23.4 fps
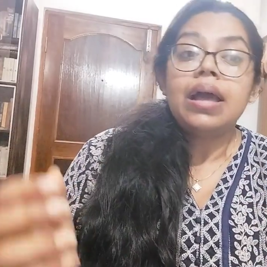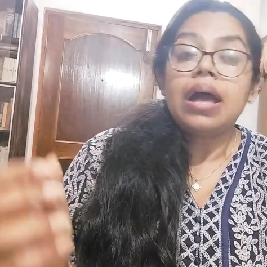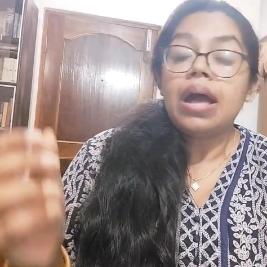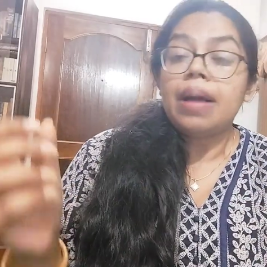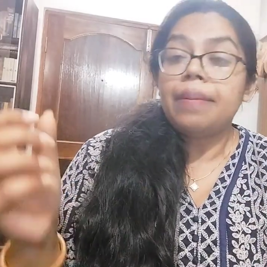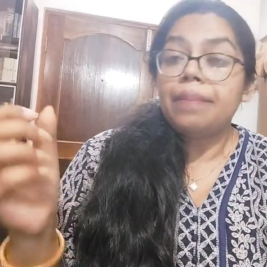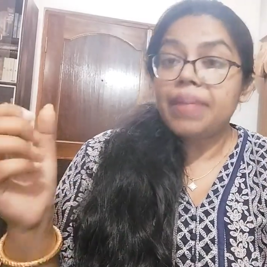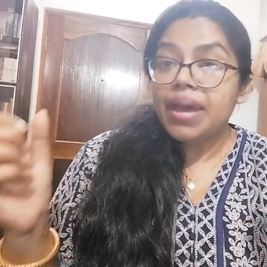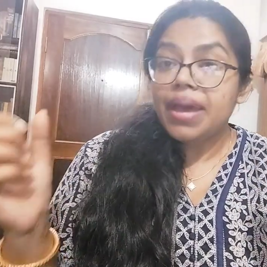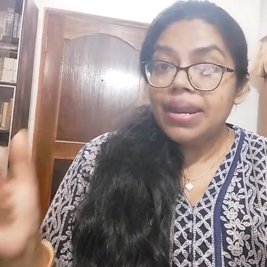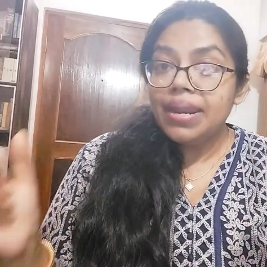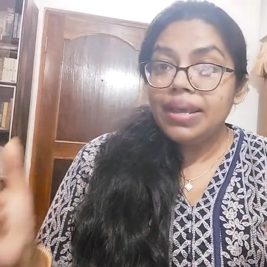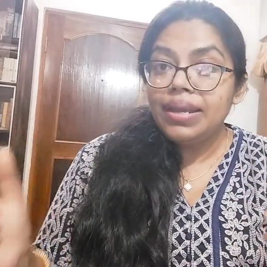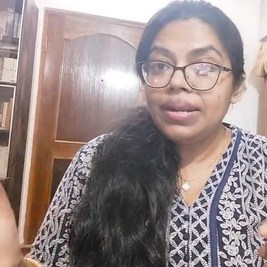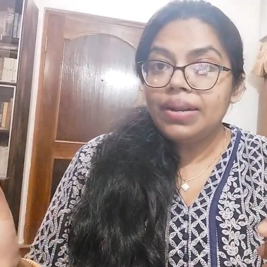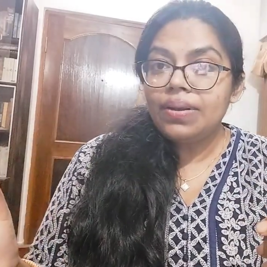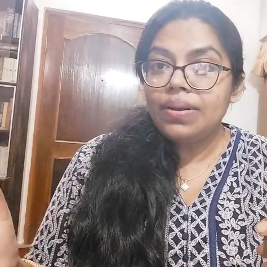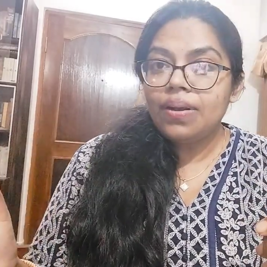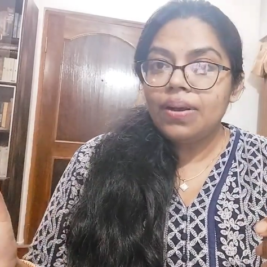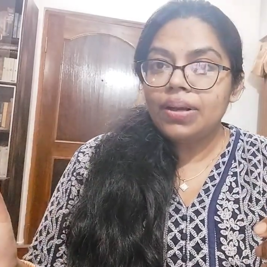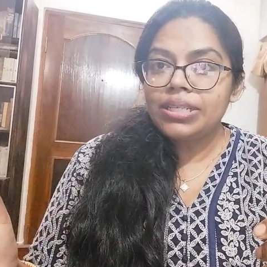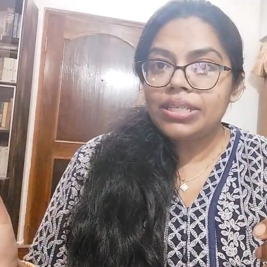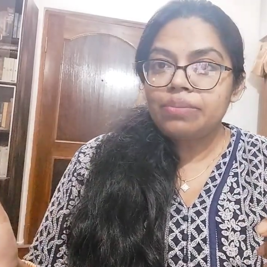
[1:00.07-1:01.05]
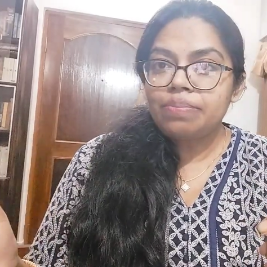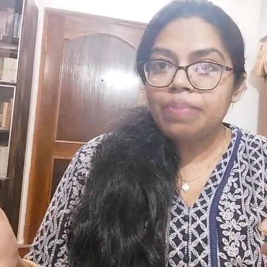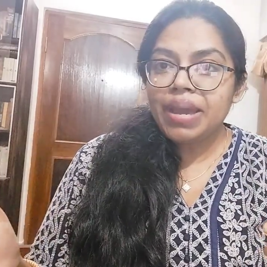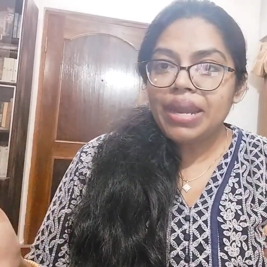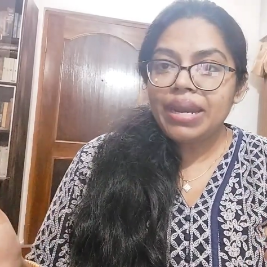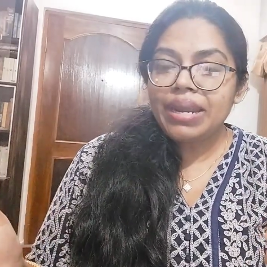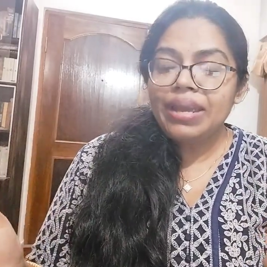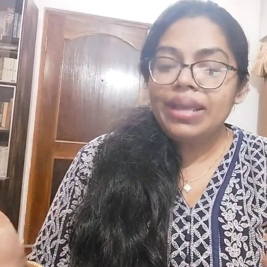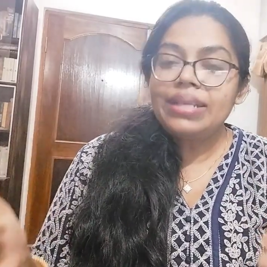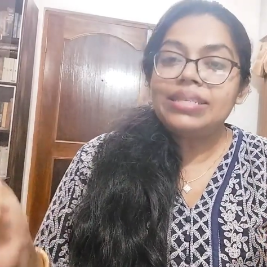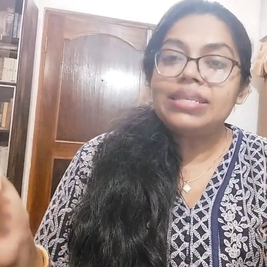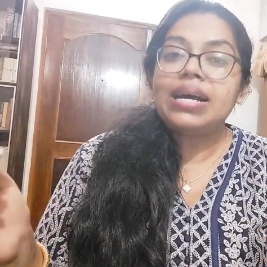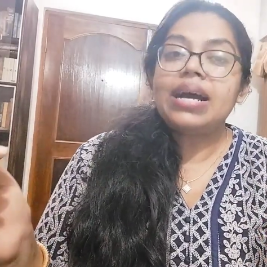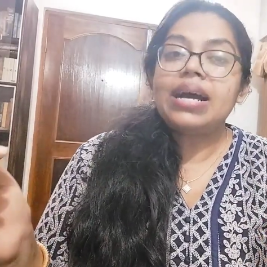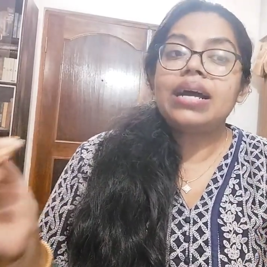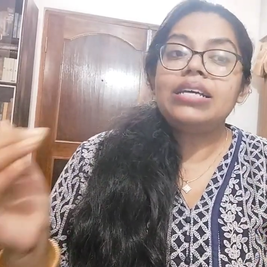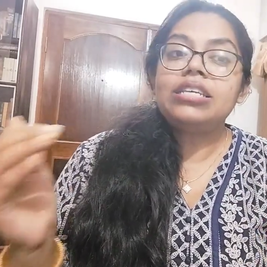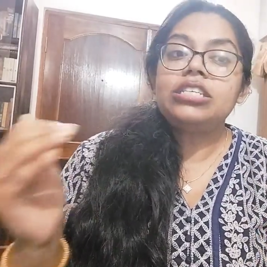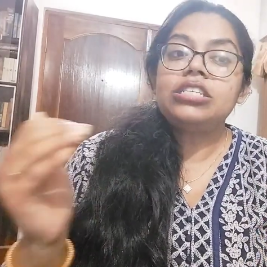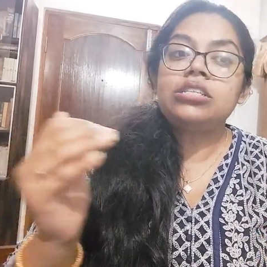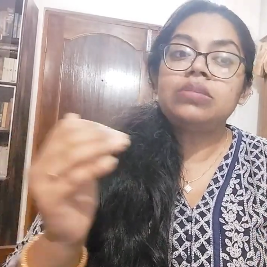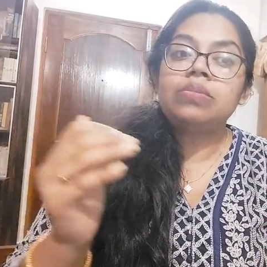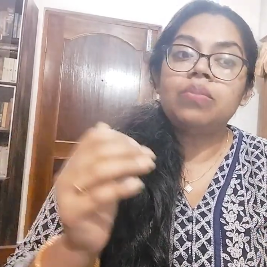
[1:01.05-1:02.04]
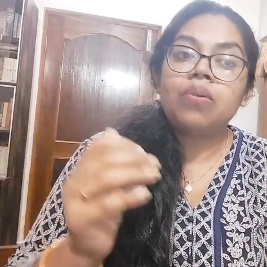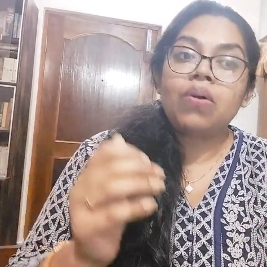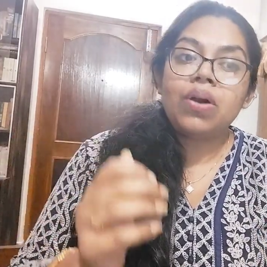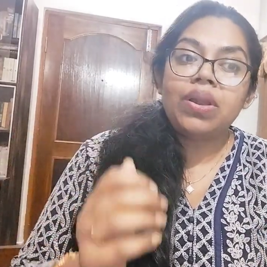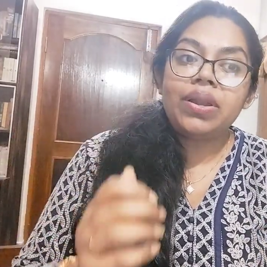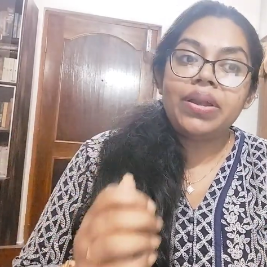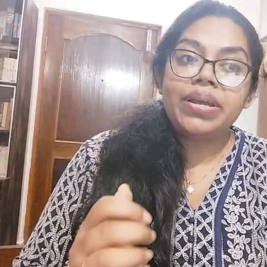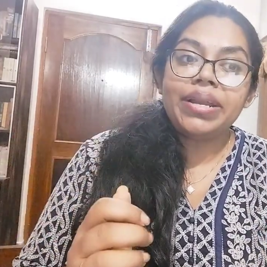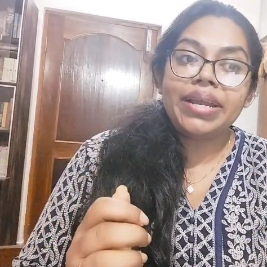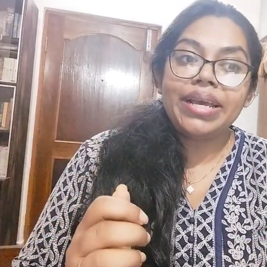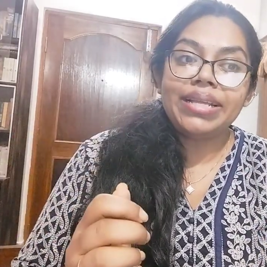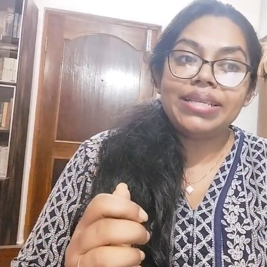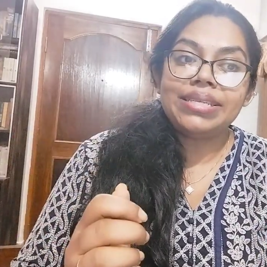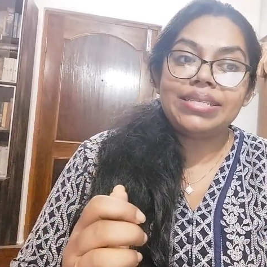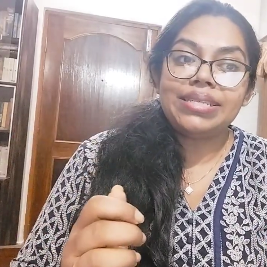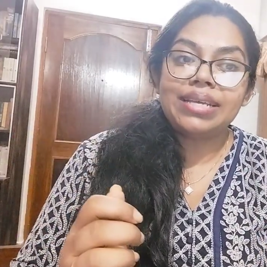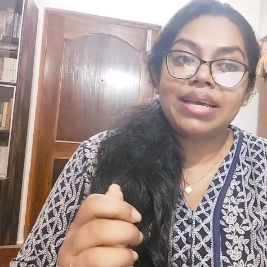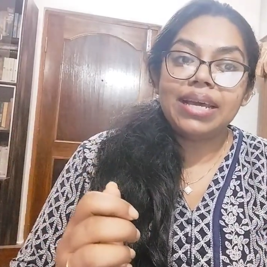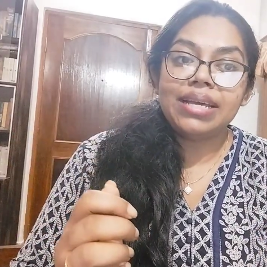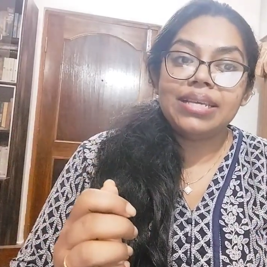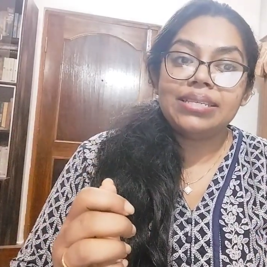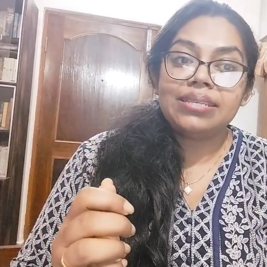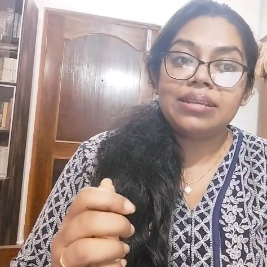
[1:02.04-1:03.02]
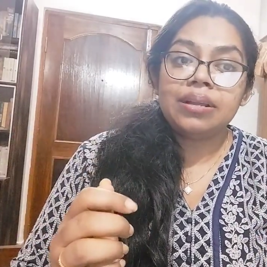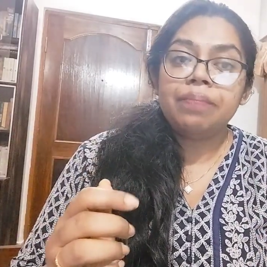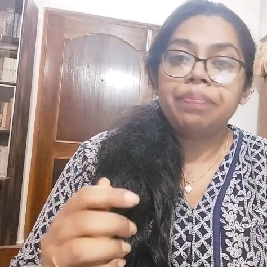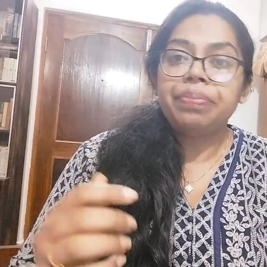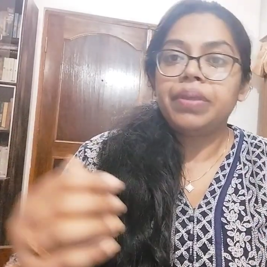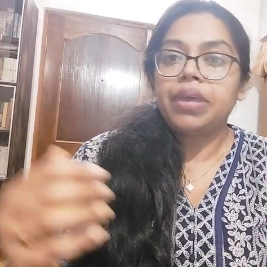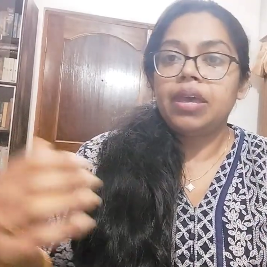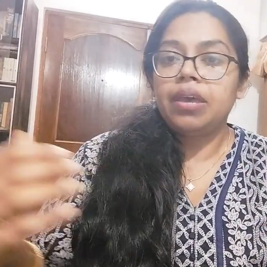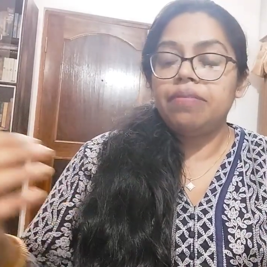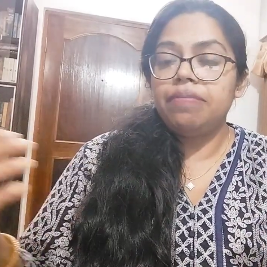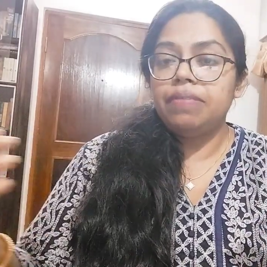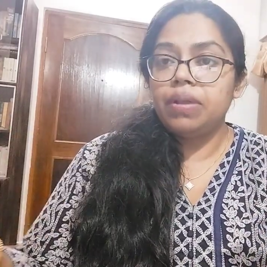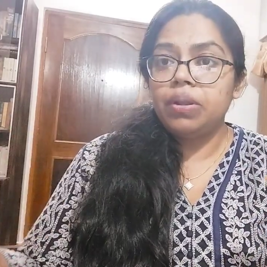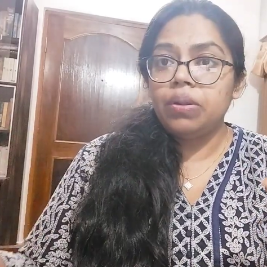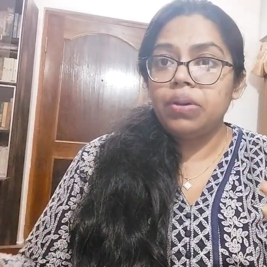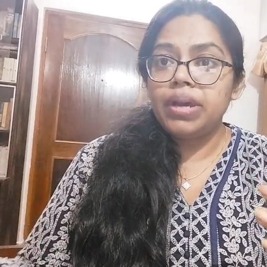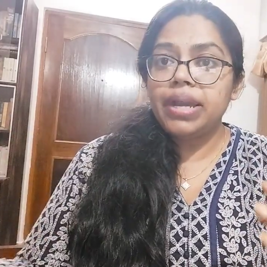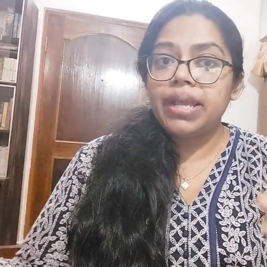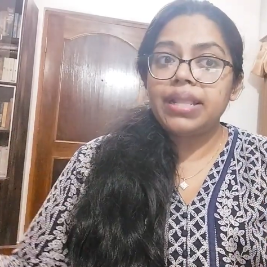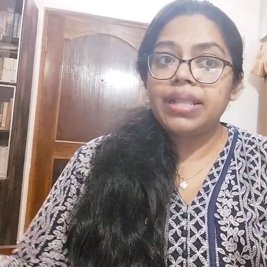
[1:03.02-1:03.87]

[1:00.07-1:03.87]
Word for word: American Cocker Spaniels are smaller in size if you look